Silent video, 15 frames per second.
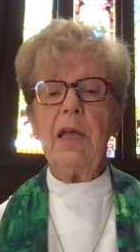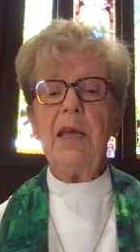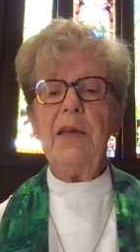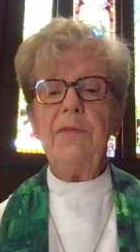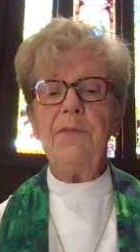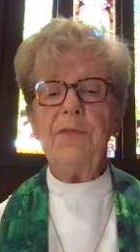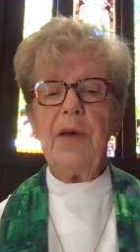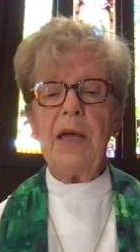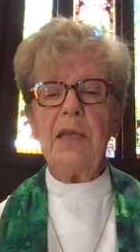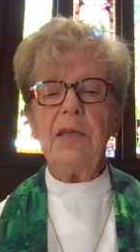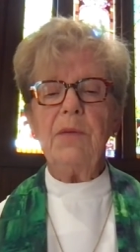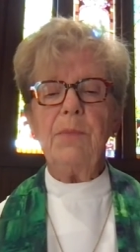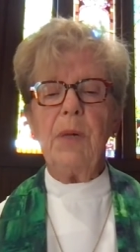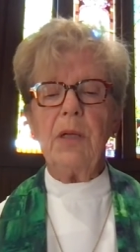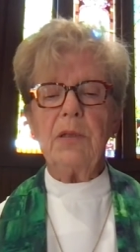he fed
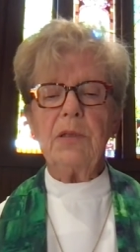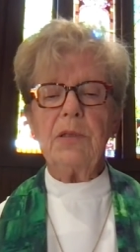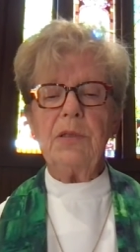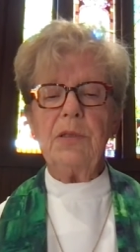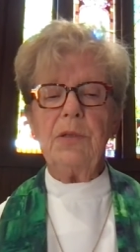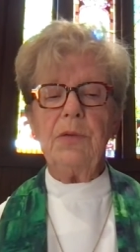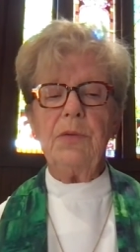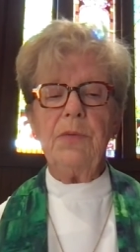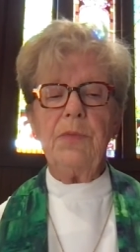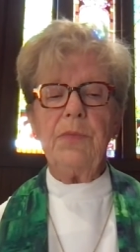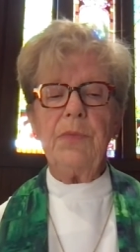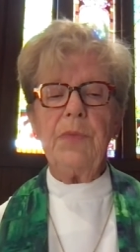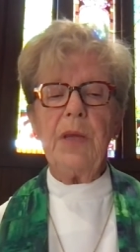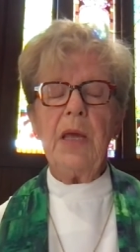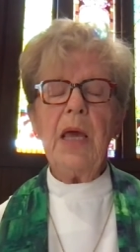the multitude.
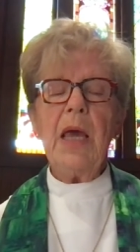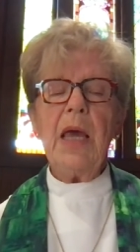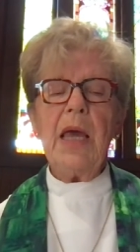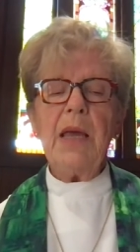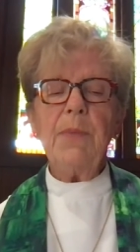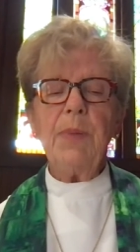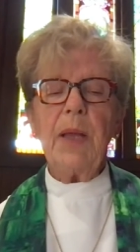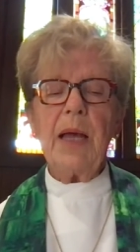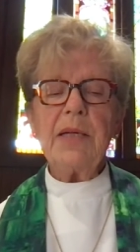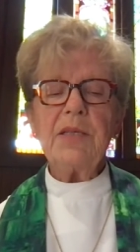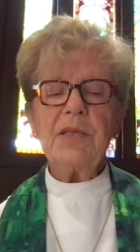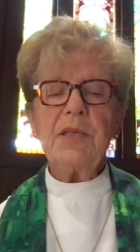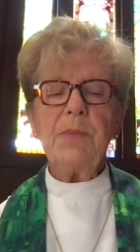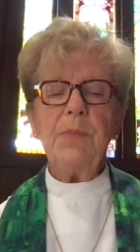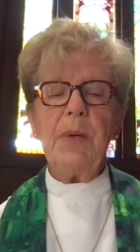He
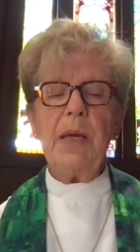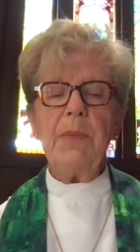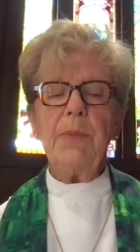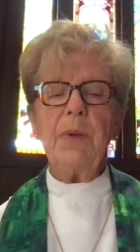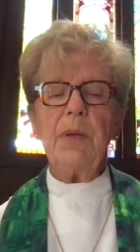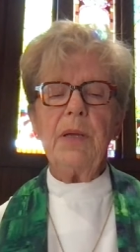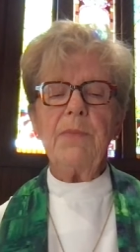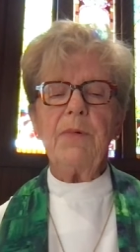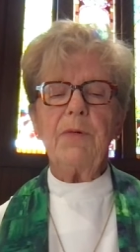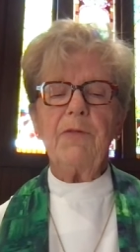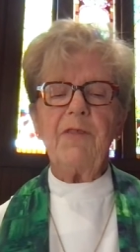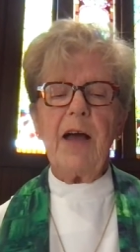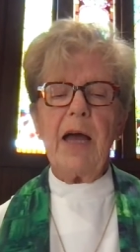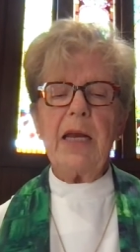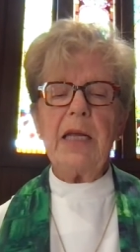blessed the people and
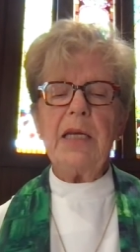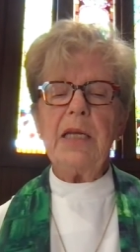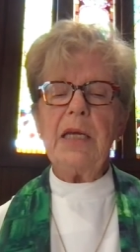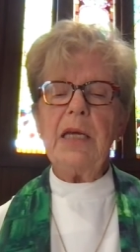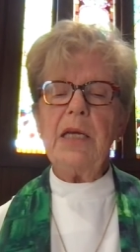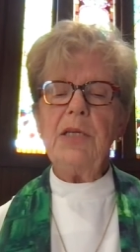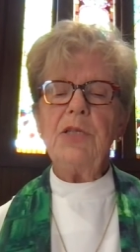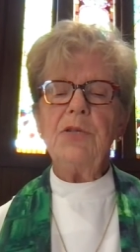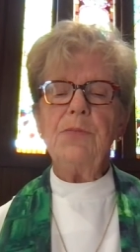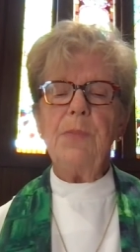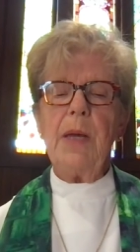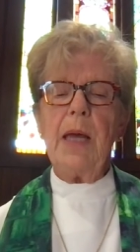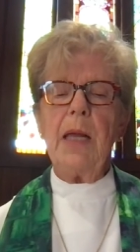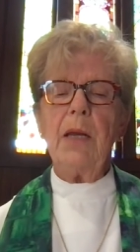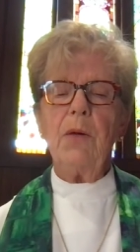provided each
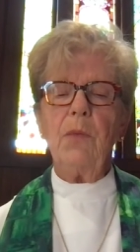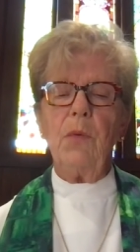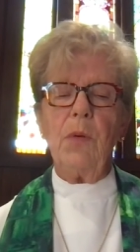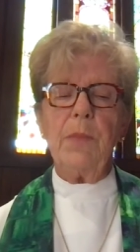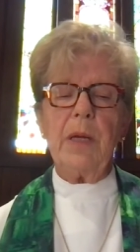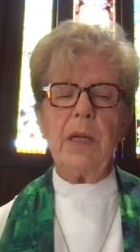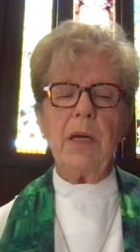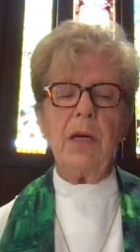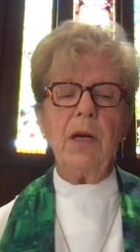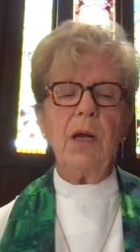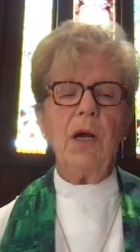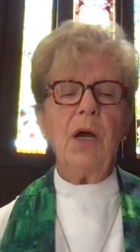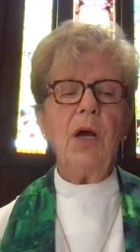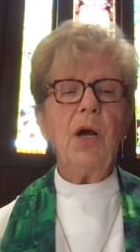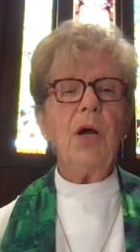man and
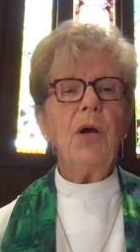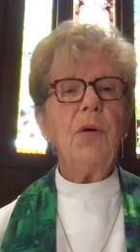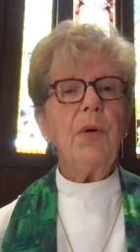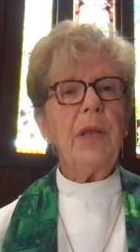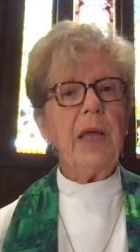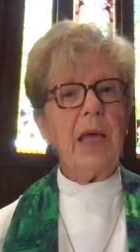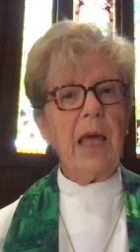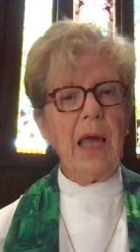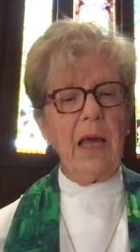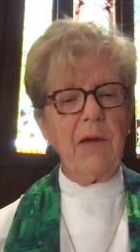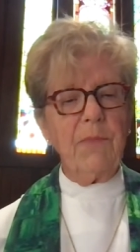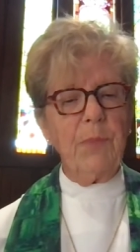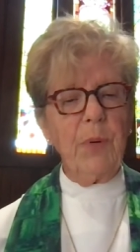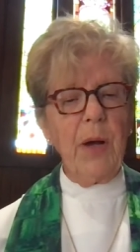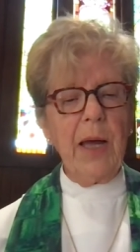woman with a cake
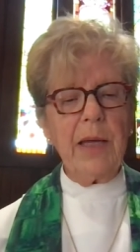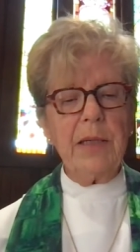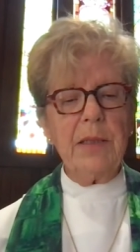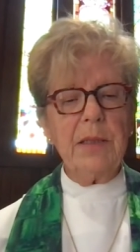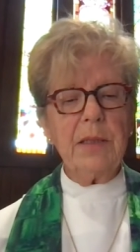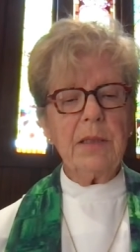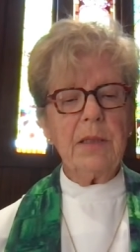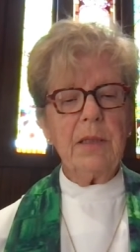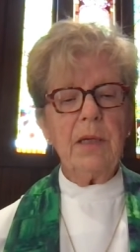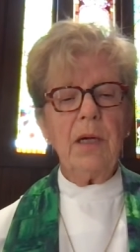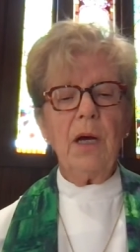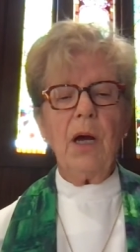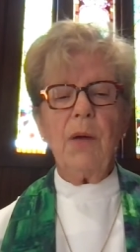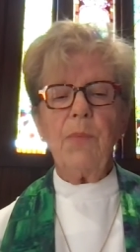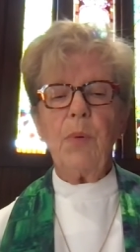of bread,
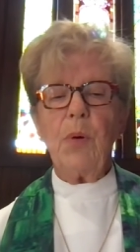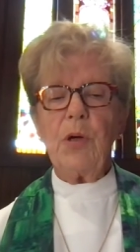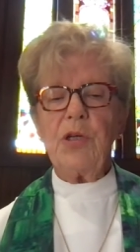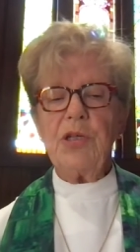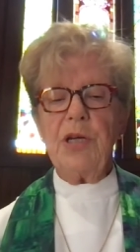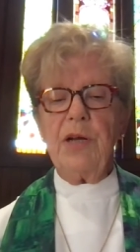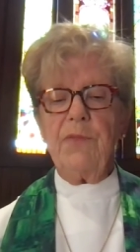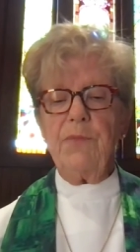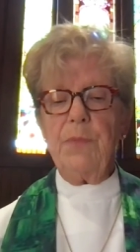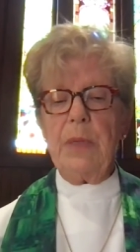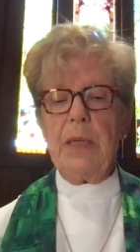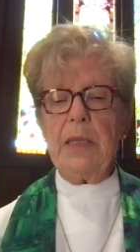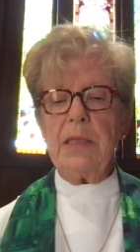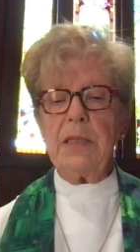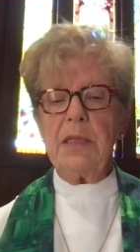a portion of
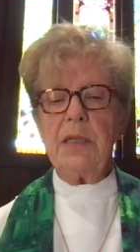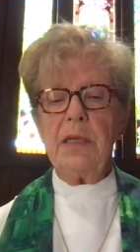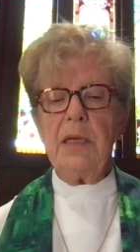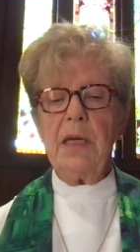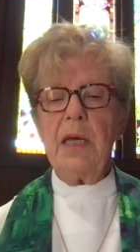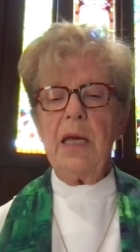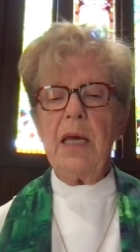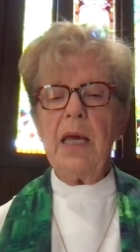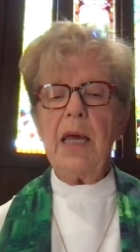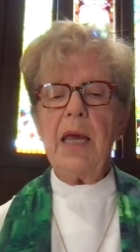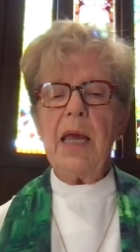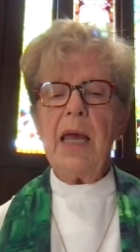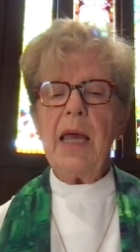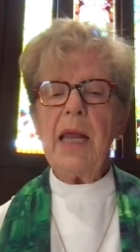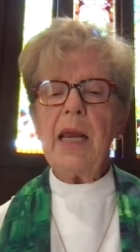meat,
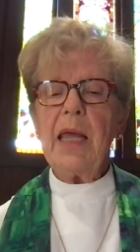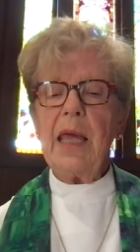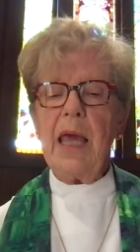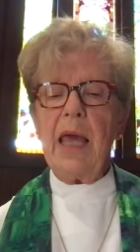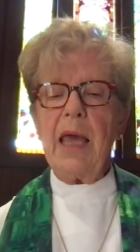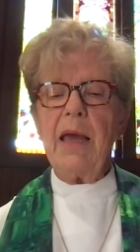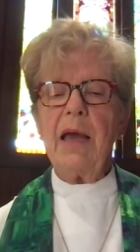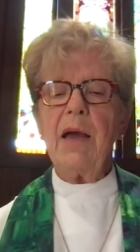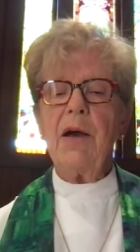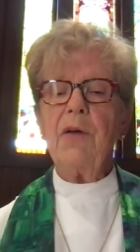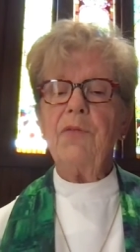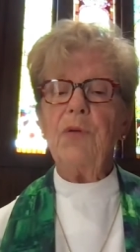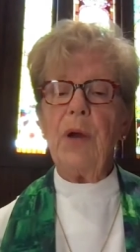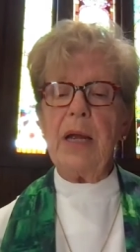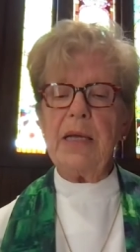and a cake
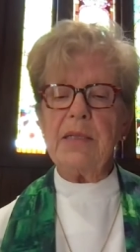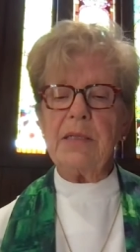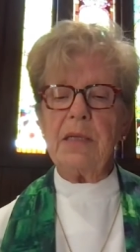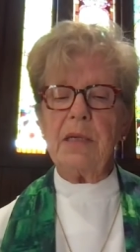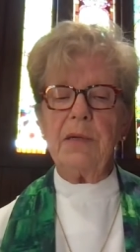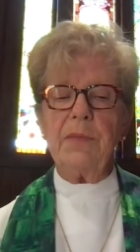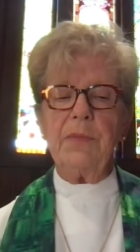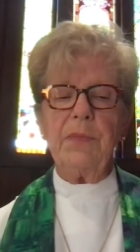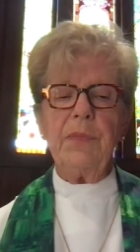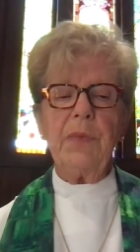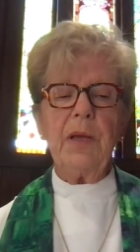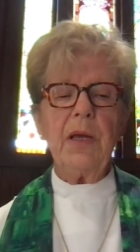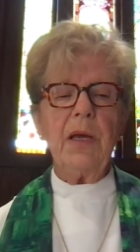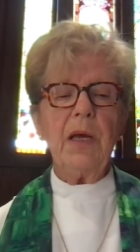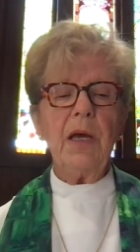of raisin,
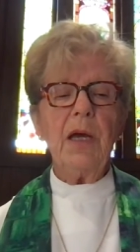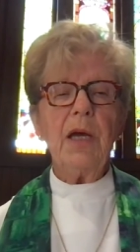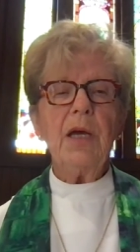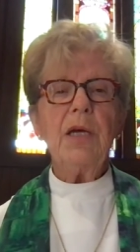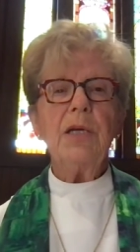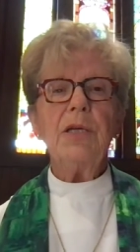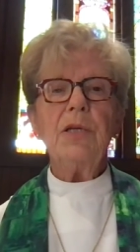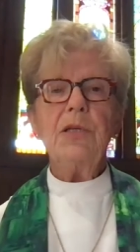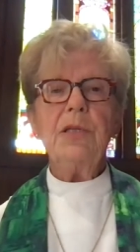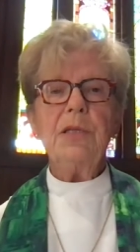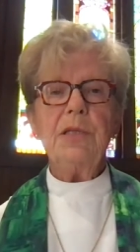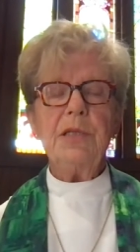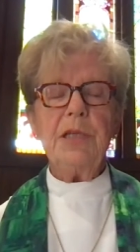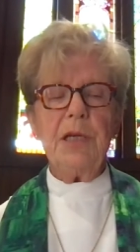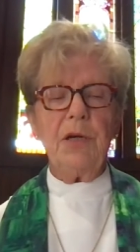
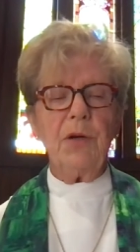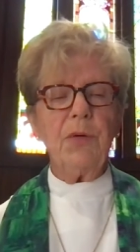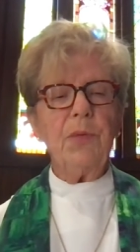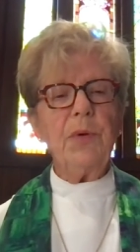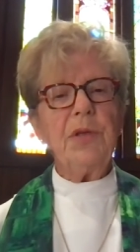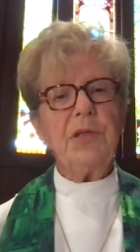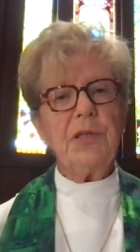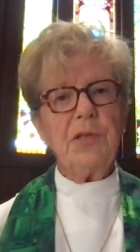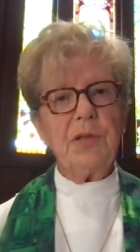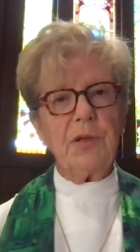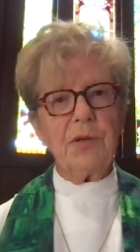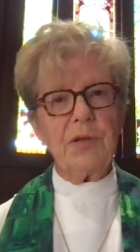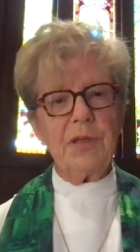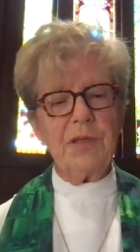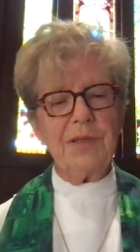dinner with
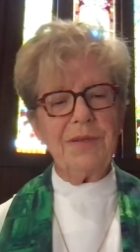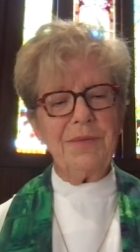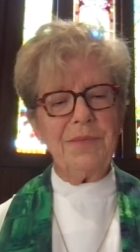dessert.